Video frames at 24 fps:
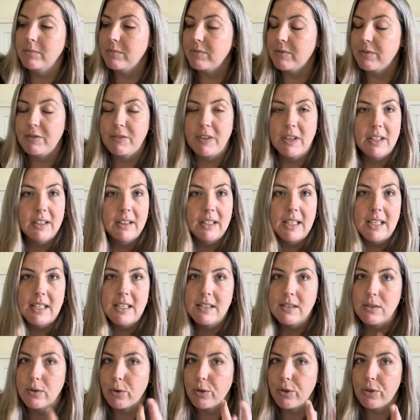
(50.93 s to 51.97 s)

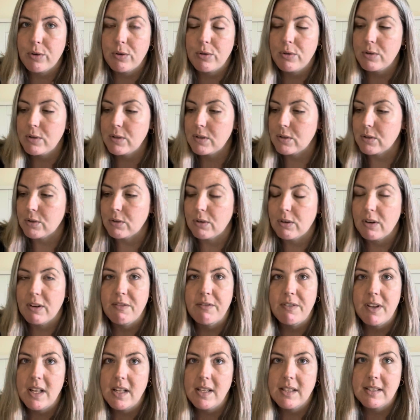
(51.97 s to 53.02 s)
feelings or thoughts or
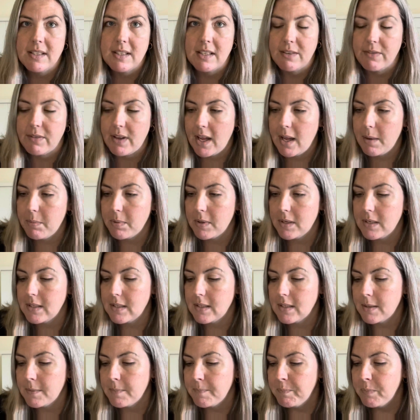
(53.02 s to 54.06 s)
events that have
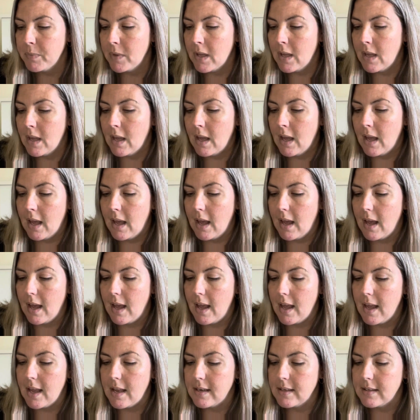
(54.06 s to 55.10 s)
happened.
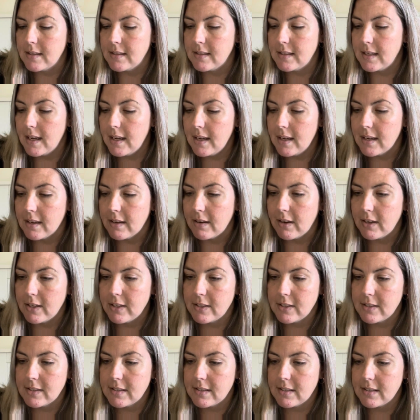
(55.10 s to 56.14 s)
And yeah, I
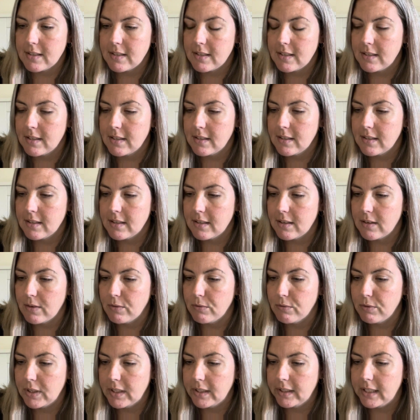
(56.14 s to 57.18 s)
just
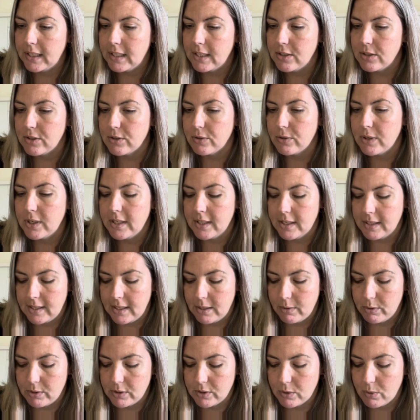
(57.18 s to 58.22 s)
really enjoyed it. There
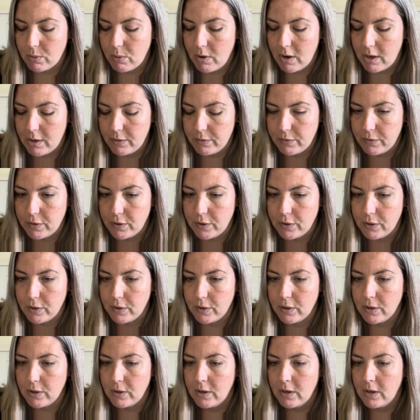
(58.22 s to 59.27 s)
was quite a
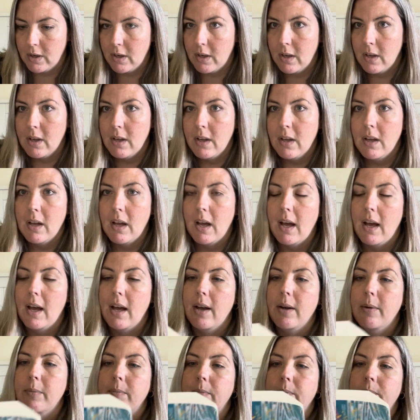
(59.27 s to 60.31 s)
few
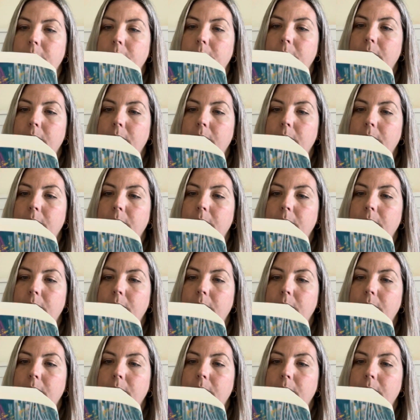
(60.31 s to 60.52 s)
sort